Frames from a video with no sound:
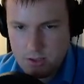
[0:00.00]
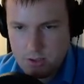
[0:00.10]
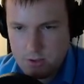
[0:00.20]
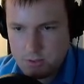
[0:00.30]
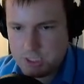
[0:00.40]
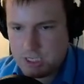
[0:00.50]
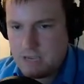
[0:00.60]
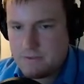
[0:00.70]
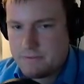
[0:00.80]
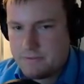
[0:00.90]
Which is
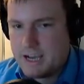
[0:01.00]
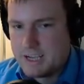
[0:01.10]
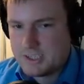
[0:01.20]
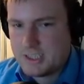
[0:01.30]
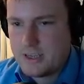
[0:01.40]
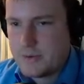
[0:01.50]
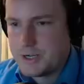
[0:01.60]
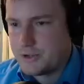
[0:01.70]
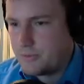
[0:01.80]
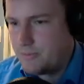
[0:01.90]
even faster than the
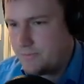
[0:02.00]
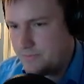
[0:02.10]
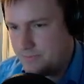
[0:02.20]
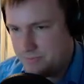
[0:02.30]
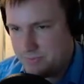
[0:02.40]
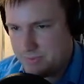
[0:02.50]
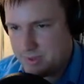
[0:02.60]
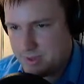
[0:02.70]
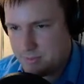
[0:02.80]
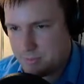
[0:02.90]
original.
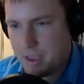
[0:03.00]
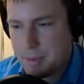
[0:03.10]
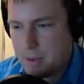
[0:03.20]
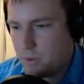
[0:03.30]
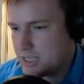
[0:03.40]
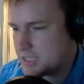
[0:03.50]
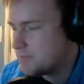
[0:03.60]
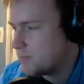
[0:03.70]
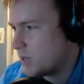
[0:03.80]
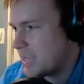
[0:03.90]
By about
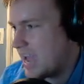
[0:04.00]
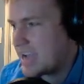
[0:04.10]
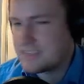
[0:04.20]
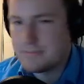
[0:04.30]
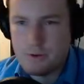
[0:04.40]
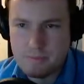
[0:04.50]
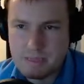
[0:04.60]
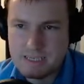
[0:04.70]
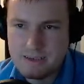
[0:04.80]
one hex of movement.